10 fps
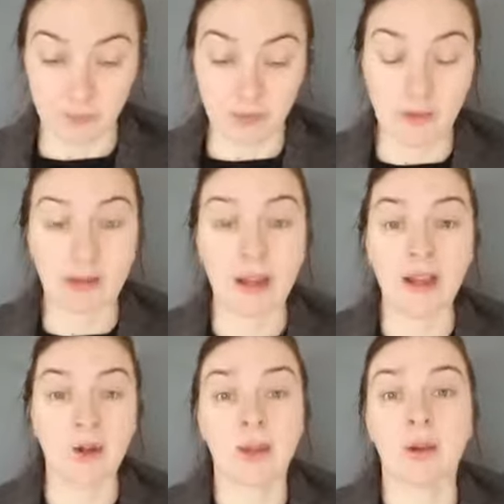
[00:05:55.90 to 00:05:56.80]
And
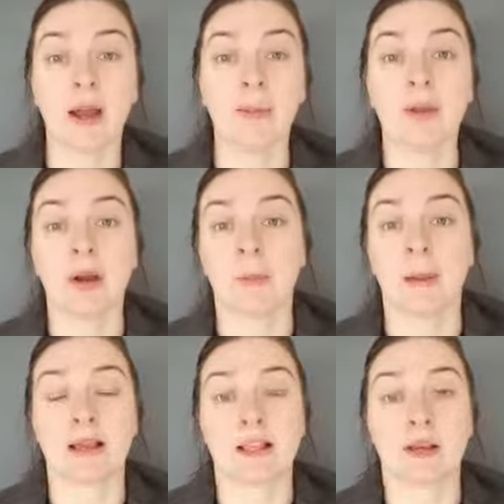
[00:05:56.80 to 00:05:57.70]
although I'm not a
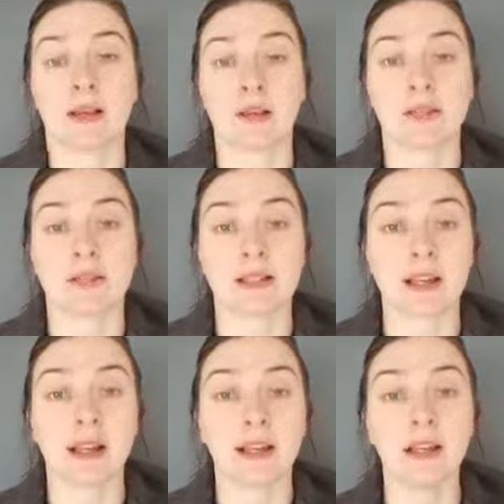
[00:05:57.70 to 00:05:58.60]
passive house
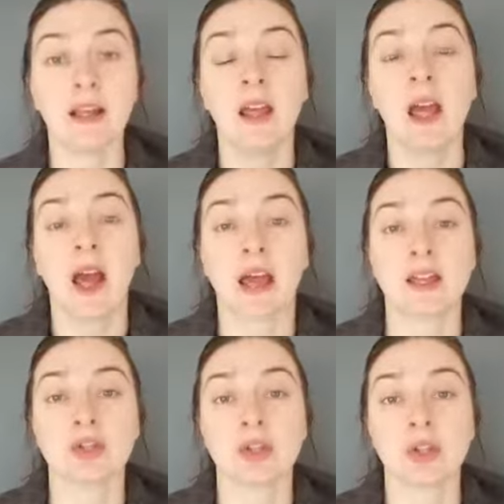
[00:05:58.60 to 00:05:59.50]
designer, I
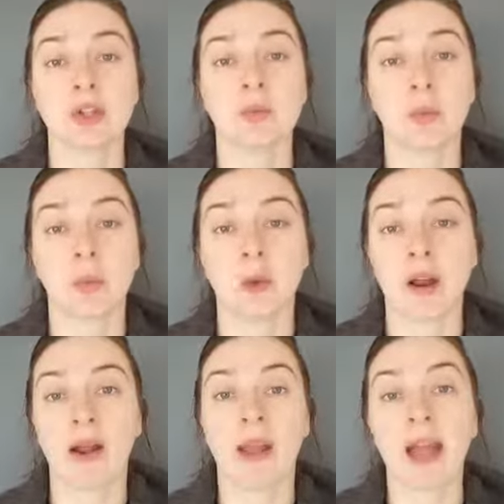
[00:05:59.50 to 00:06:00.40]
do,
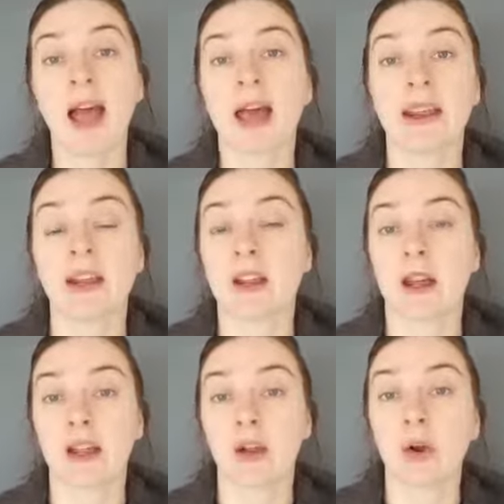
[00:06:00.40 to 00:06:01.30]
where I can, I
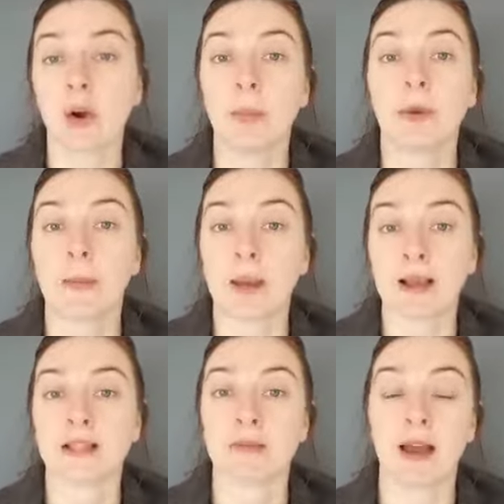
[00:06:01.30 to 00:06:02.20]
incorporate
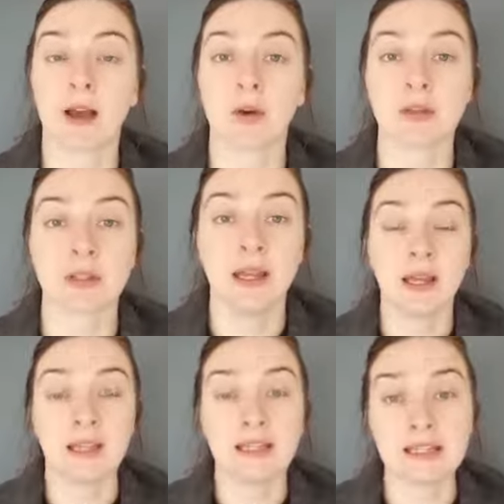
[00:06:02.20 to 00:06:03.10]
passive house
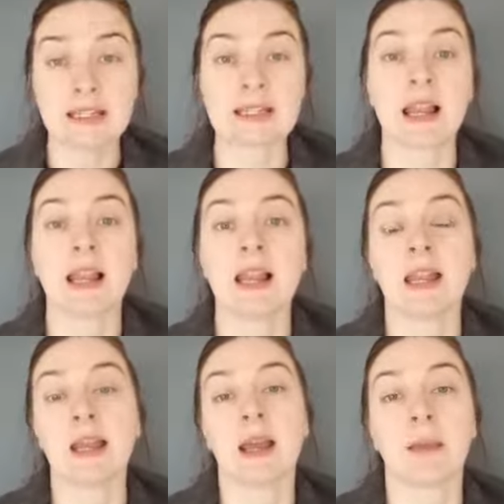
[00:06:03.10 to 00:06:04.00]

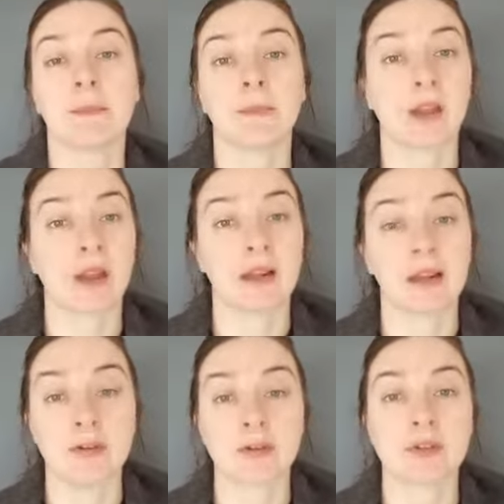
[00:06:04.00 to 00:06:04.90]
detailing and
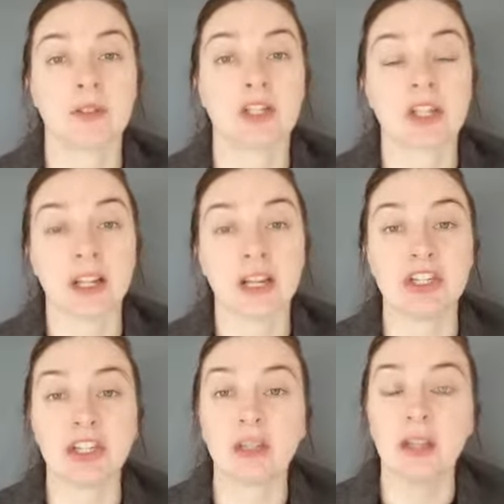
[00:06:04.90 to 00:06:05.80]
levels of
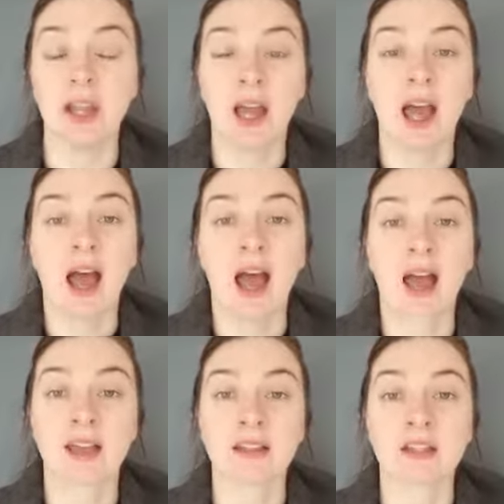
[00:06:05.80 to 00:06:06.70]
insulation,
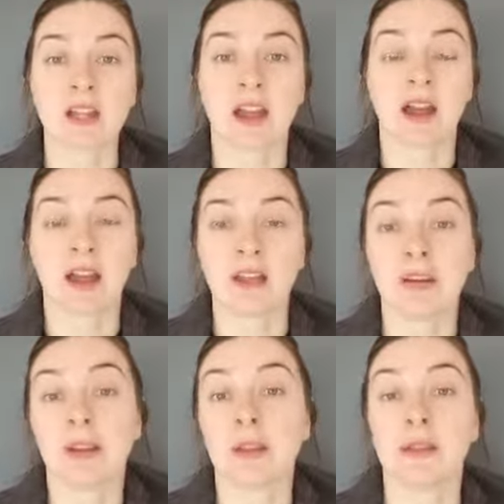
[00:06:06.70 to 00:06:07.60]
and I
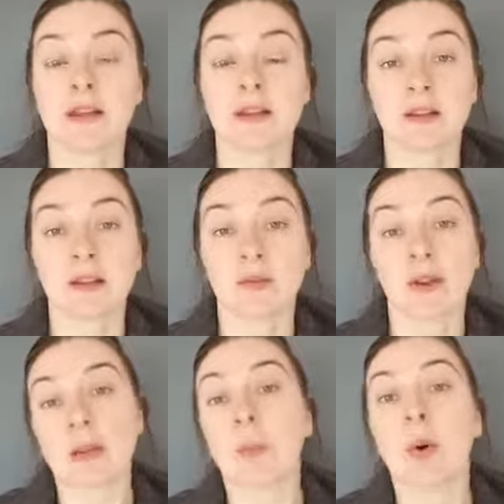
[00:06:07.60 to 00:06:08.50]
really think it's very
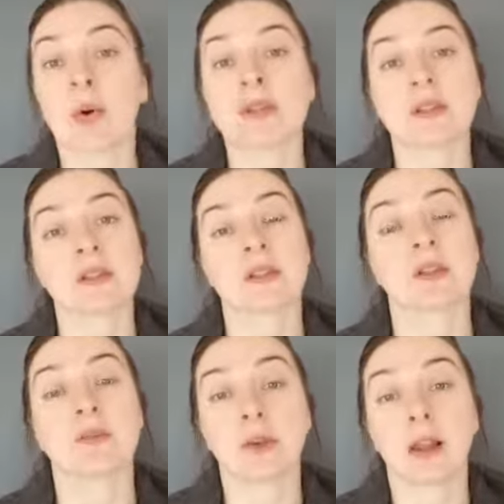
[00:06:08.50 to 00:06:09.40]
important to
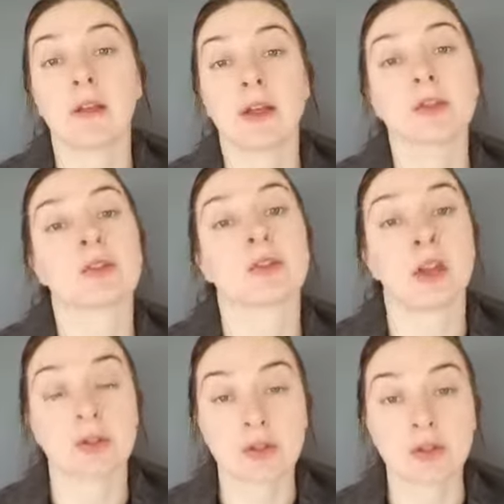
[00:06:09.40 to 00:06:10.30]
follow those
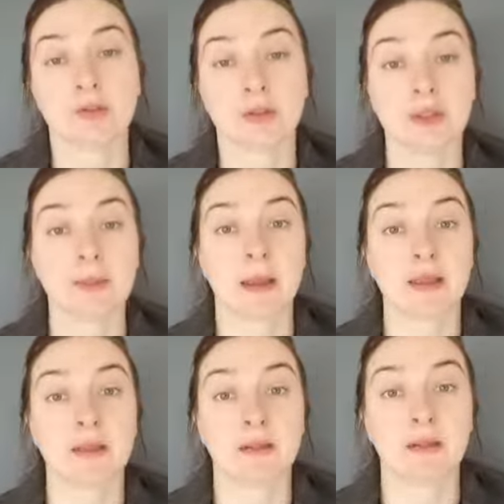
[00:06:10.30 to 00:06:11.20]
sort of
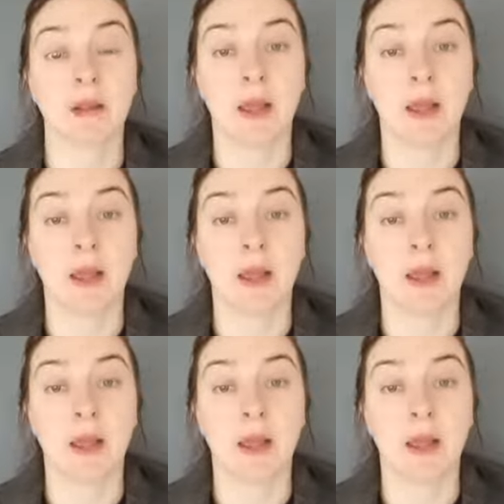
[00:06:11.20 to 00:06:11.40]
fundamental